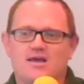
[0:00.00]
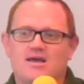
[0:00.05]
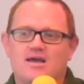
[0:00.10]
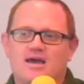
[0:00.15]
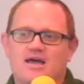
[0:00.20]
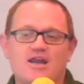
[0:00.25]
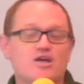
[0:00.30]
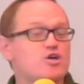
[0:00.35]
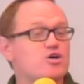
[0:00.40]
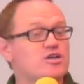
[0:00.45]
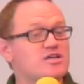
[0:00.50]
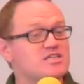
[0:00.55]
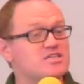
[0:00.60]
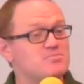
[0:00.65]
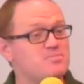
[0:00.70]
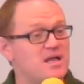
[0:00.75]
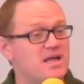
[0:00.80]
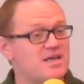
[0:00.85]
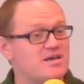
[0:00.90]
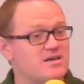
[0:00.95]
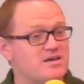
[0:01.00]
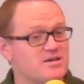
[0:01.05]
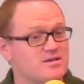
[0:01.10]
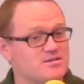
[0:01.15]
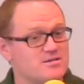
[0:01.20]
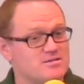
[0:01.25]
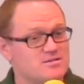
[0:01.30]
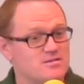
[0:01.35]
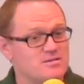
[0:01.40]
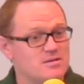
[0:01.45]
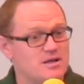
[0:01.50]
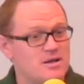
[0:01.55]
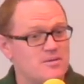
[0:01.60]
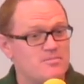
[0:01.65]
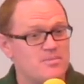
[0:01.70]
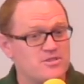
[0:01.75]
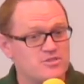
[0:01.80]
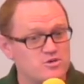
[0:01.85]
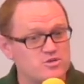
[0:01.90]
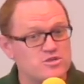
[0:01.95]
And I couldn't explain it.
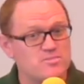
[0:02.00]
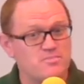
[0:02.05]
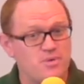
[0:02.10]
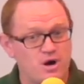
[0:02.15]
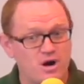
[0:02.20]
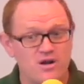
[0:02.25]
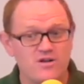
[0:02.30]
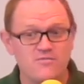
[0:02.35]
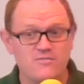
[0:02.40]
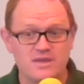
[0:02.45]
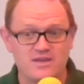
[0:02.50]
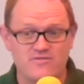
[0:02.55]
But there's a part of me,